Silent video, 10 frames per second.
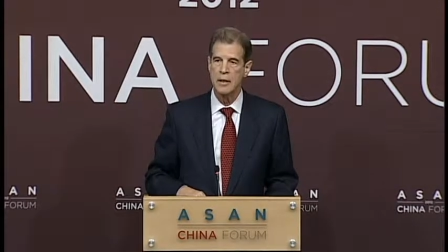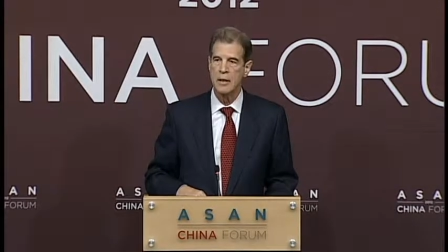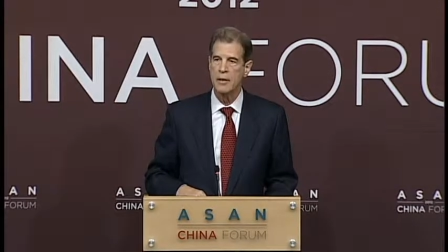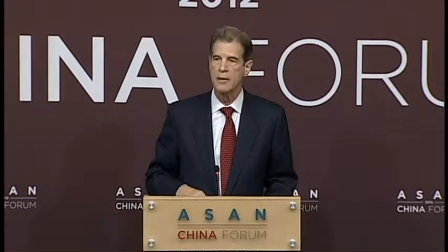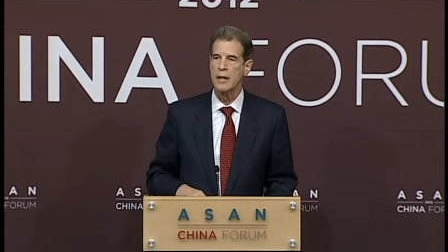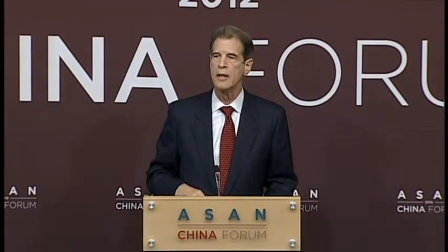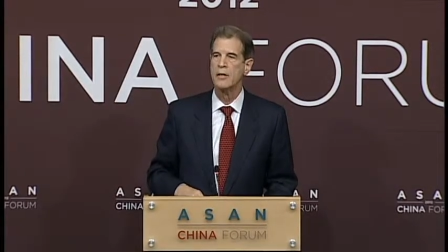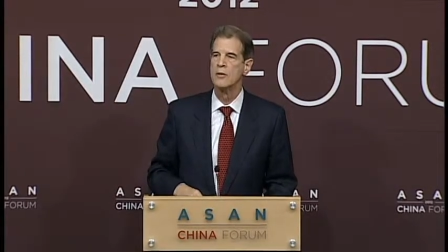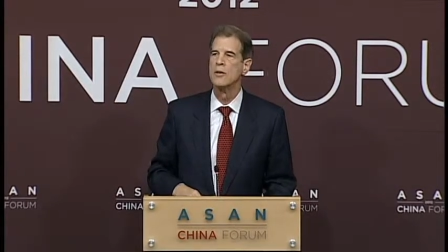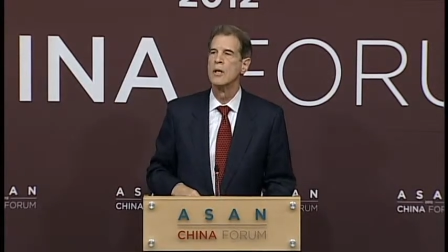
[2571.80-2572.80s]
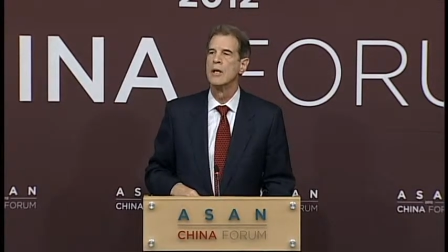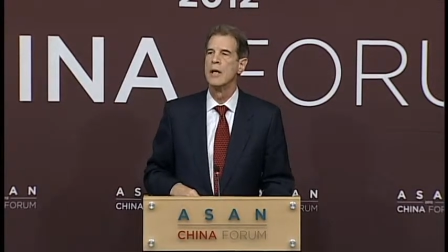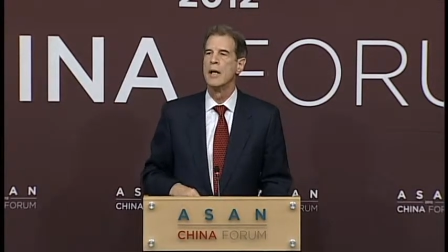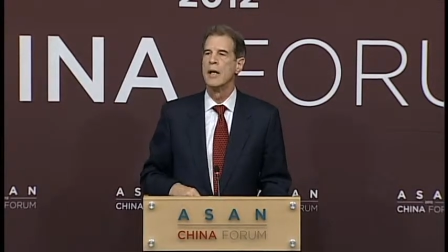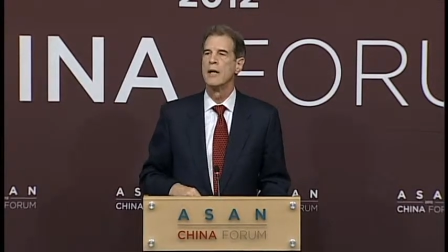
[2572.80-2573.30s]
things
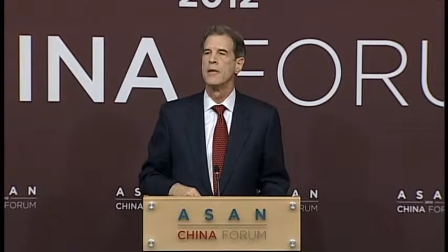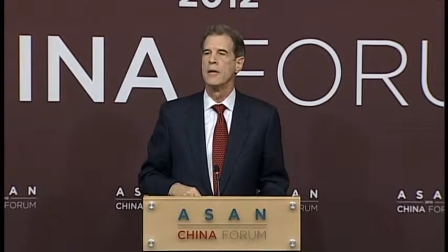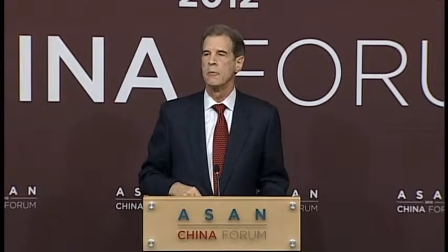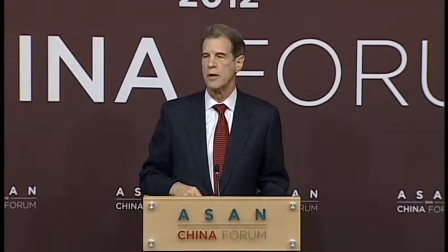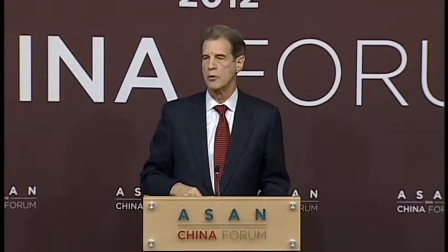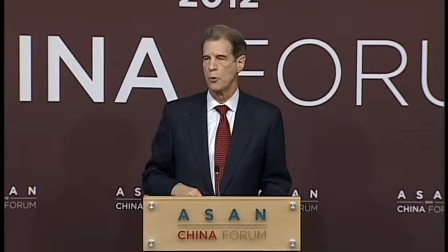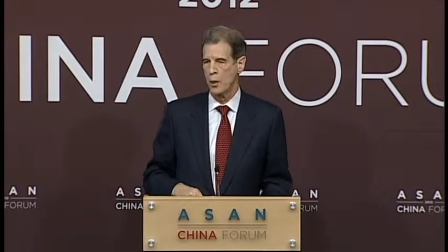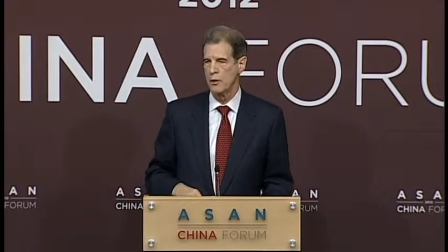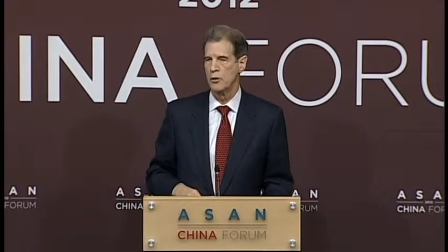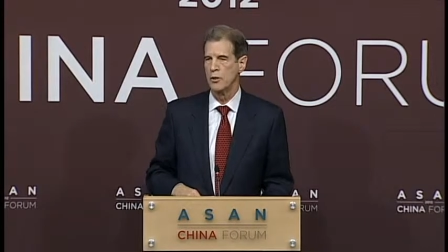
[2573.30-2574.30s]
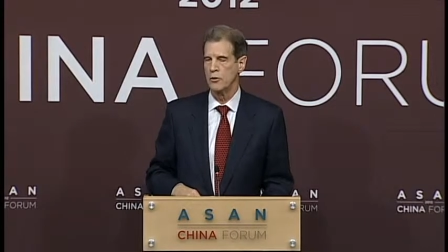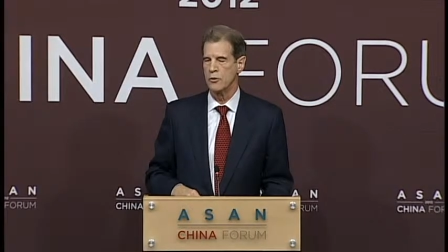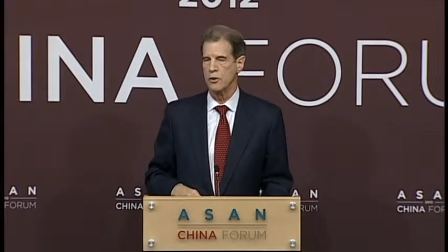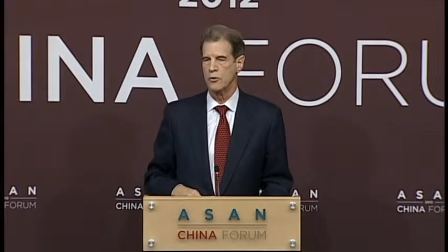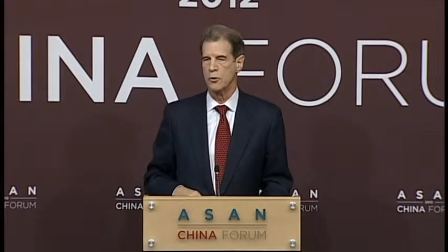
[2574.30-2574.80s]
that raise questions
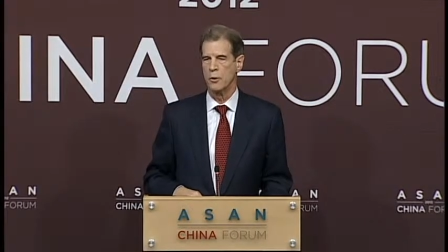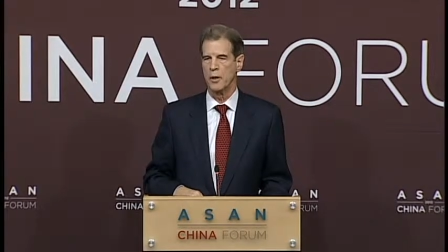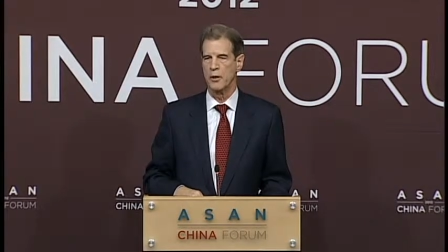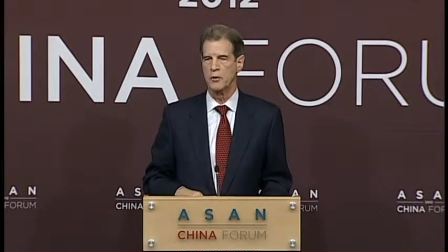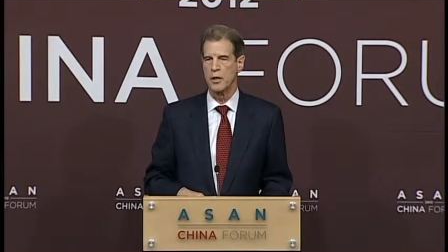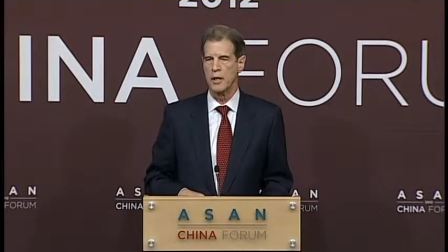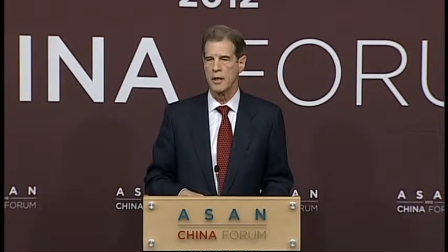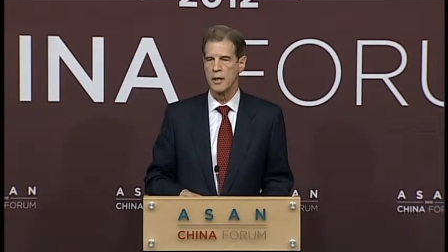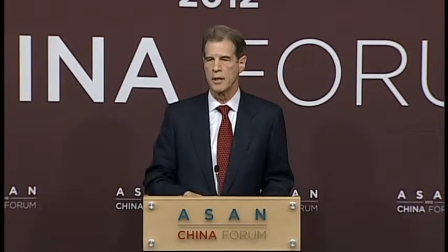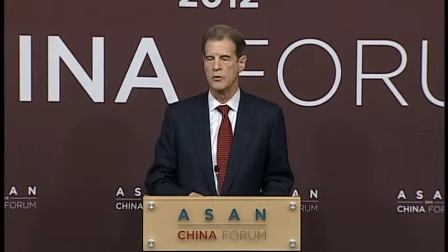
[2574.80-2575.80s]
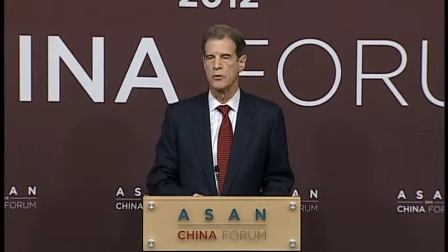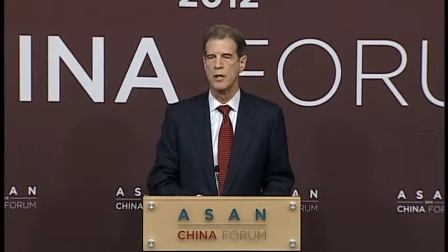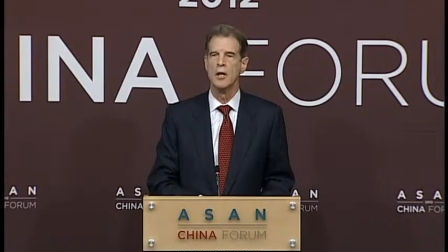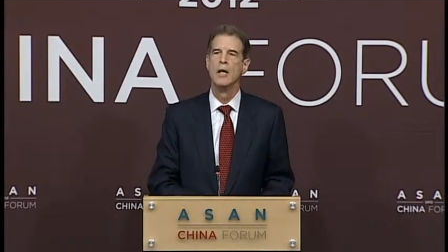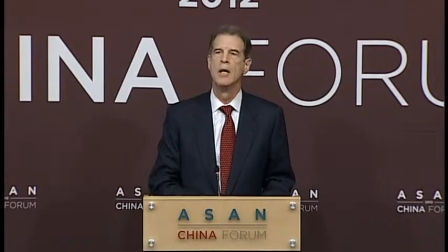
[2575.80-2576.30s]
as to whether China is
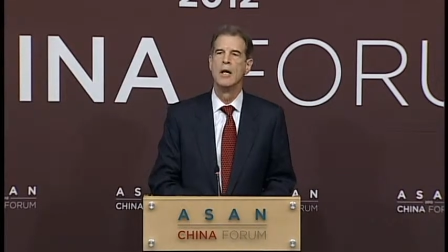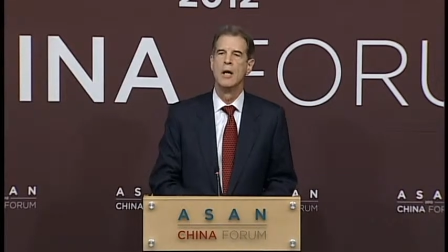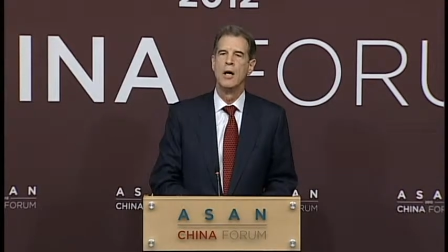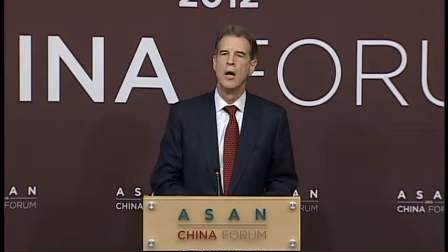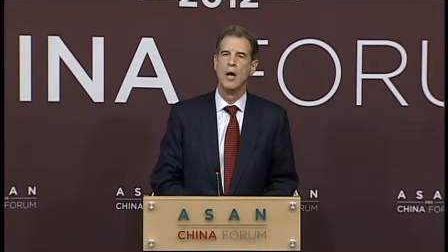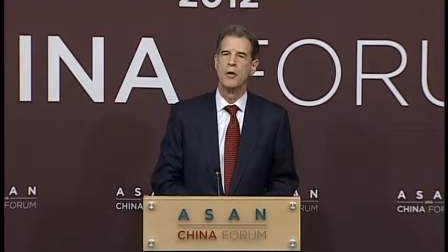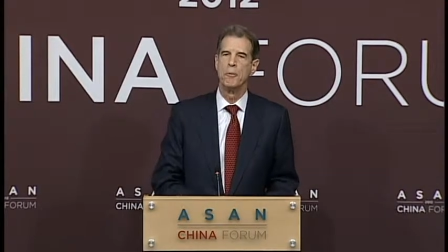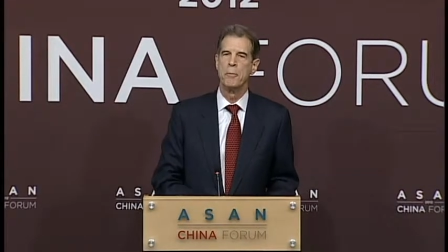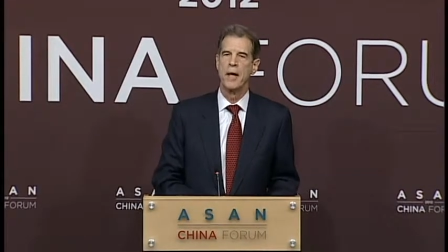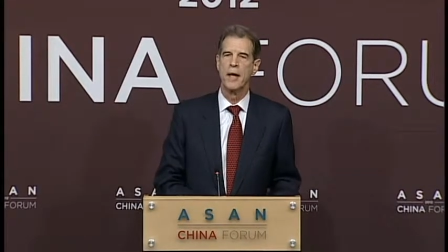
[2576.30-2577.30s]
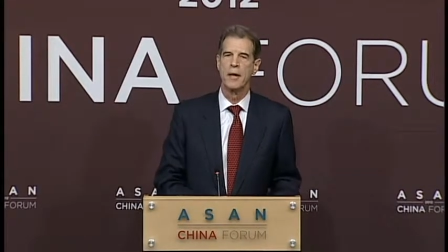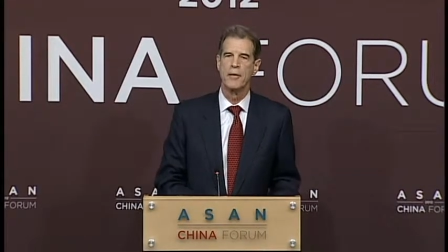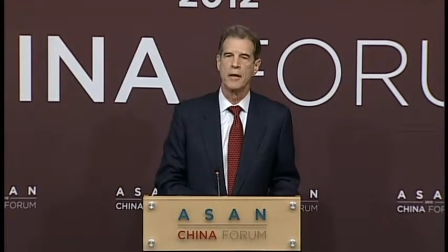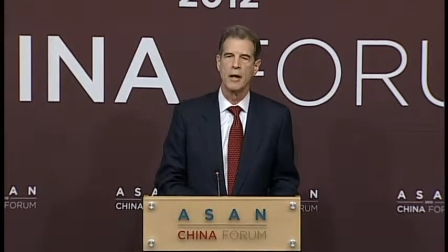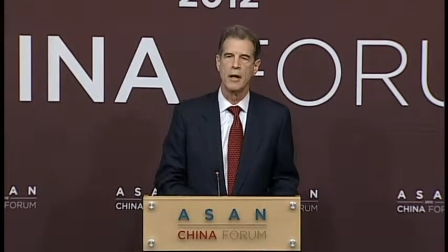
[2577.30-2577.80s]
still on the
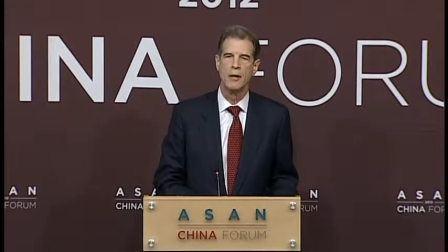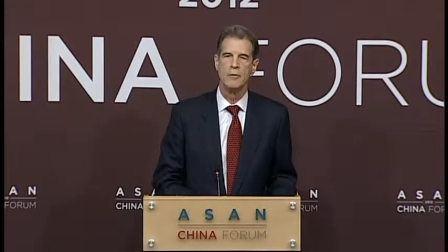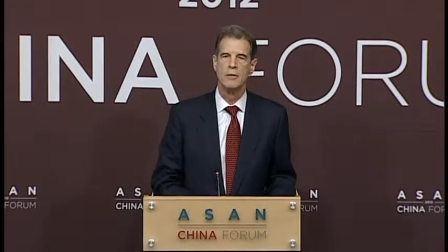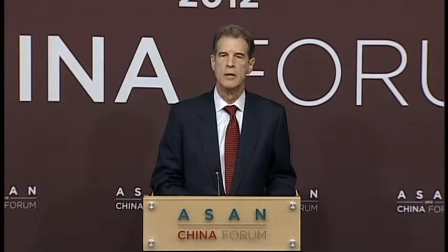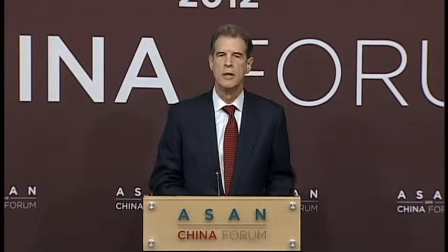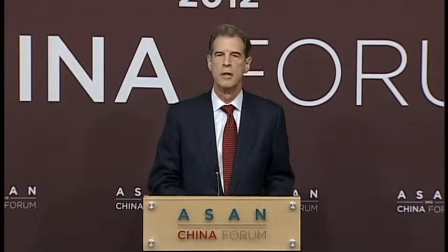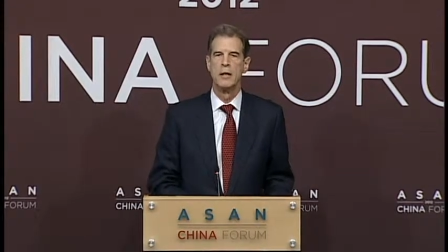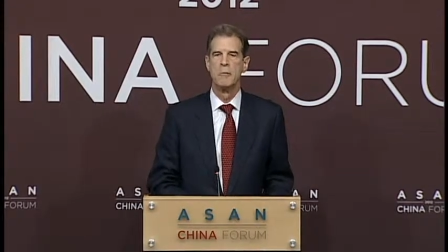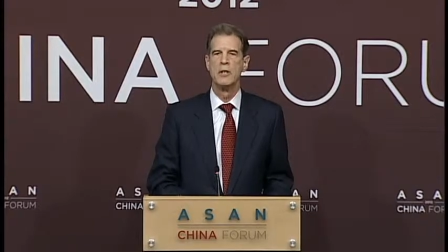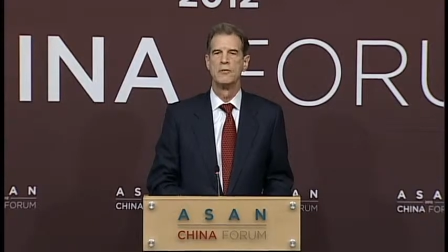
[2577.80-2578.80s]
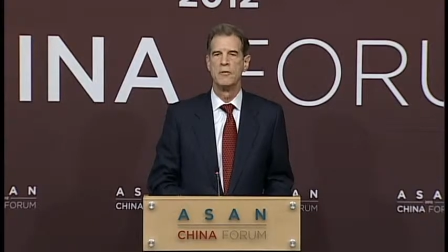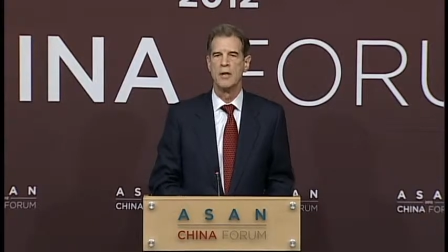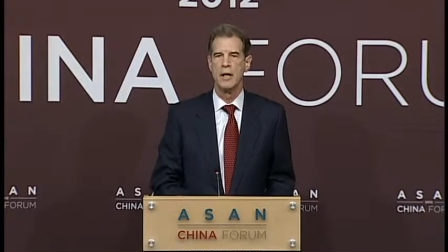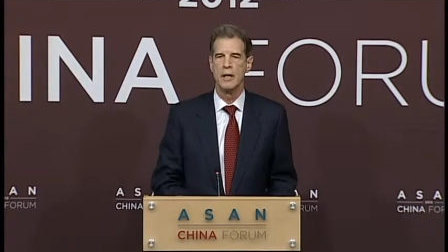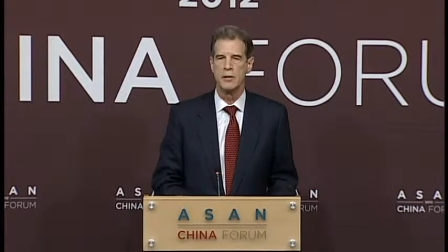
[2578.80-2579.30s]
path of peaceful
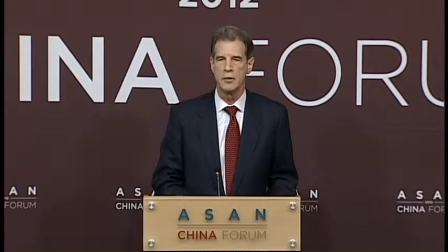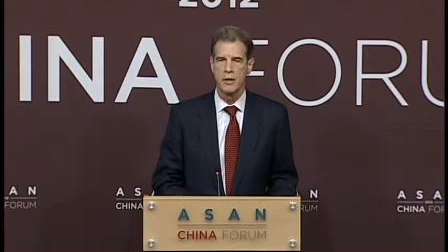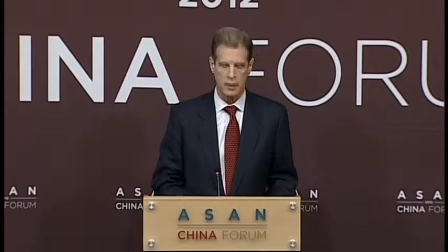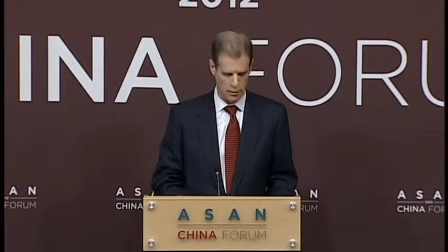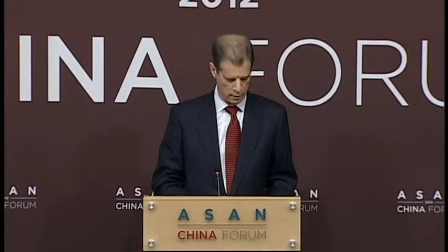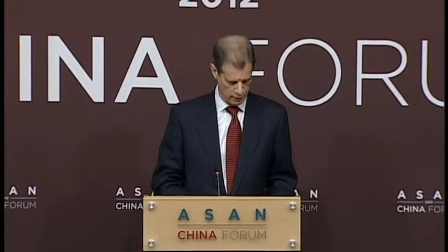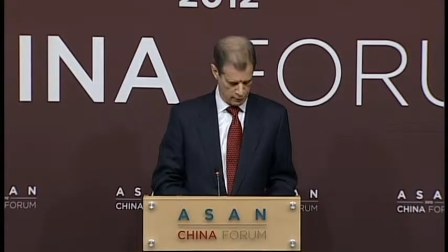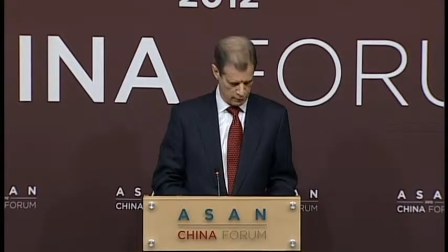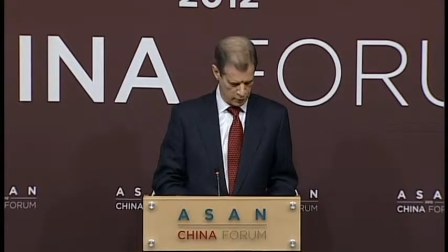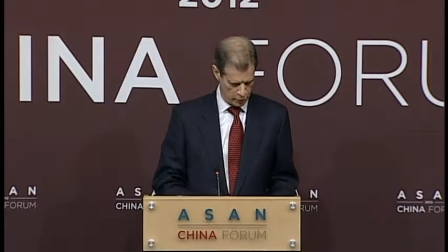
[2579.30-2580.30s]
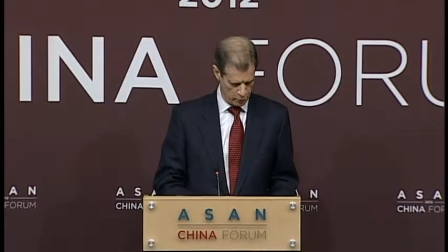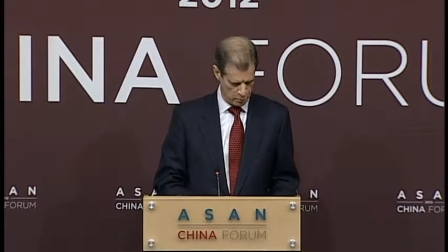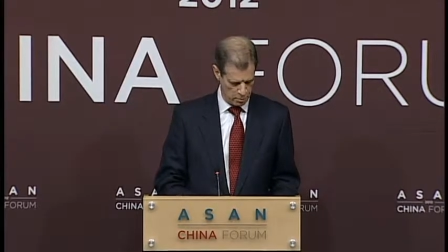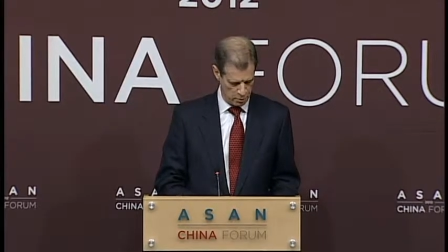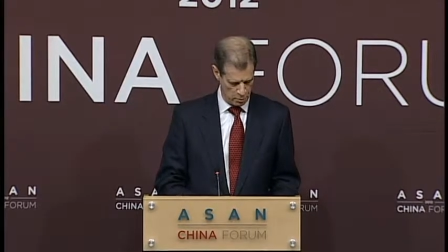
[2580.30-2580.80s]
rise and friendship
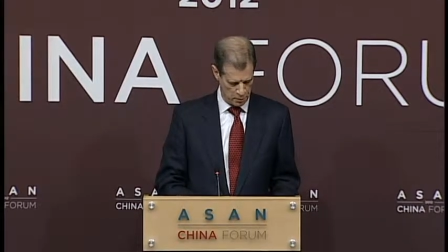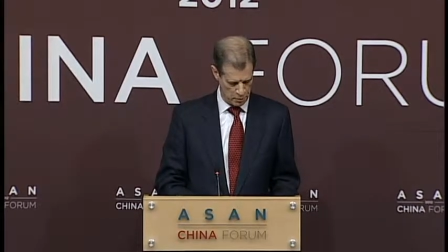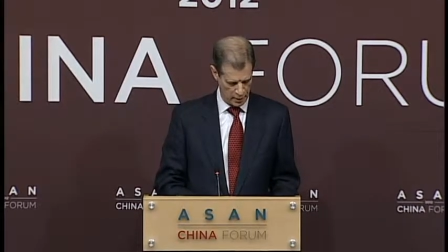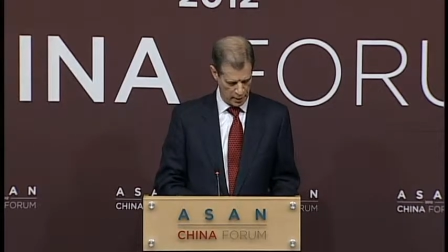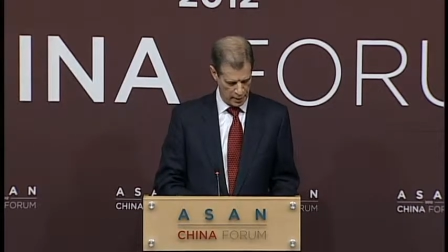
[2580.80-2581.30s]
diplomacy.